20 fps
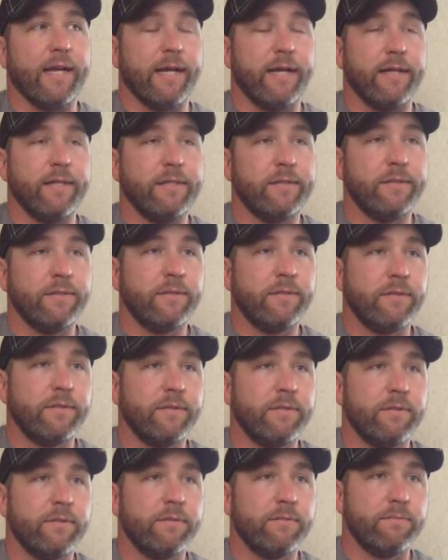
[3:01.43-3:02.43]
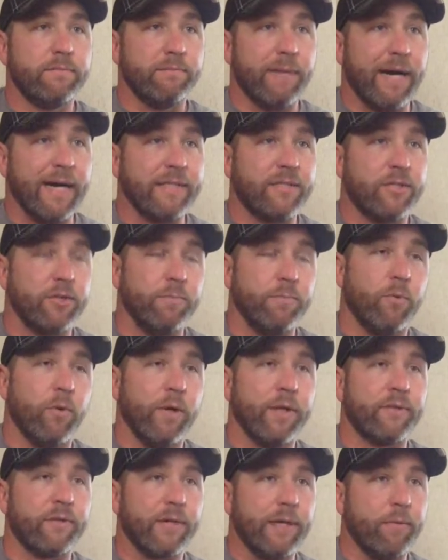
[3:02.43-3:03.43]
it by
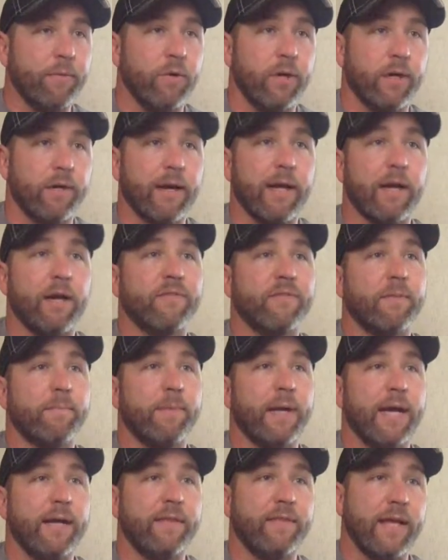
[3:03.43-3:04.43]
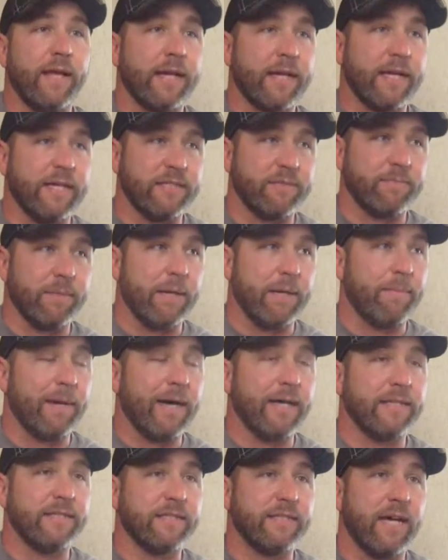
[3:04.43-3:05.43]
2.31 right off the bat, and that gives me my
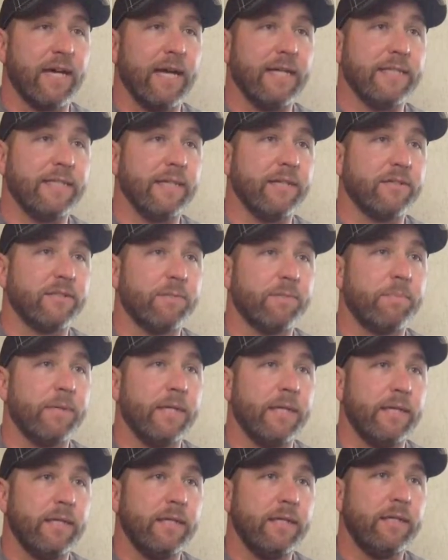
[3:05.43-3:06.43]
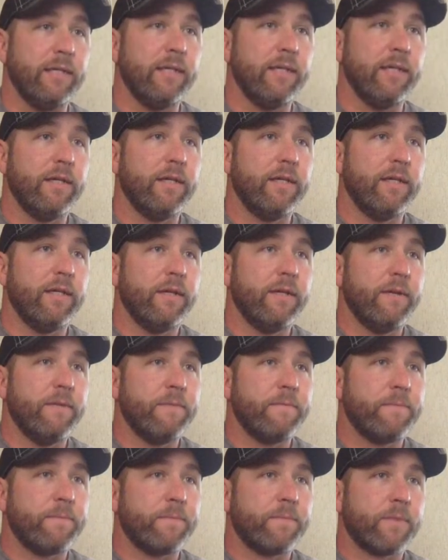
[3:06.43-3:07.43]
design delta P.
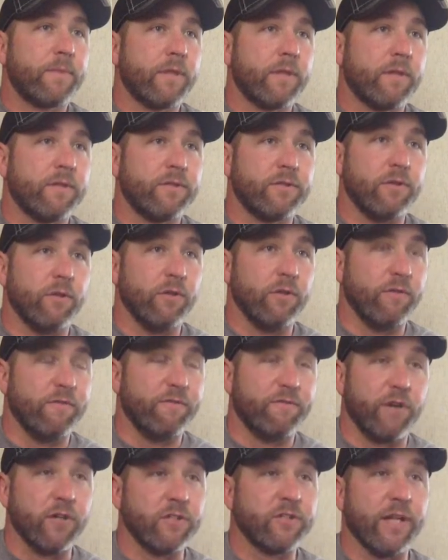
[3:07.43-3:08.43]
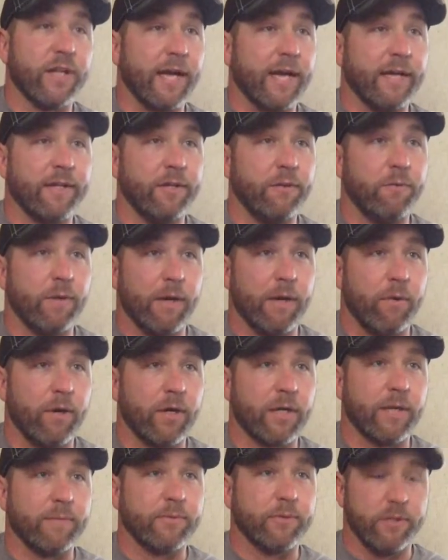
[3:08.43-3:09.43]
So the first thing I do when I
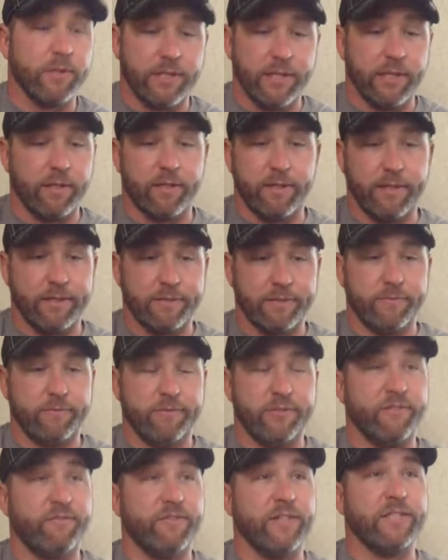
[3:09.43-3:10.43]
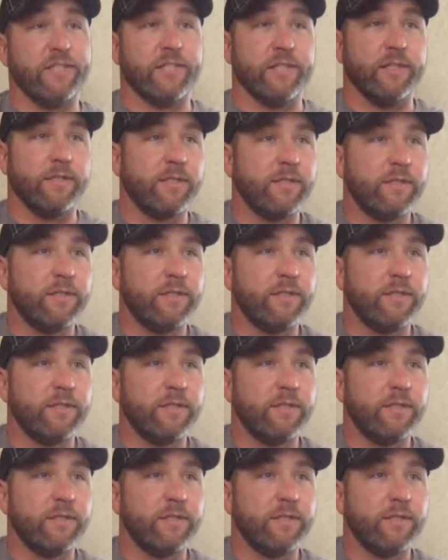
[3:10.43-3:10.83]
walk up to a chiller is division,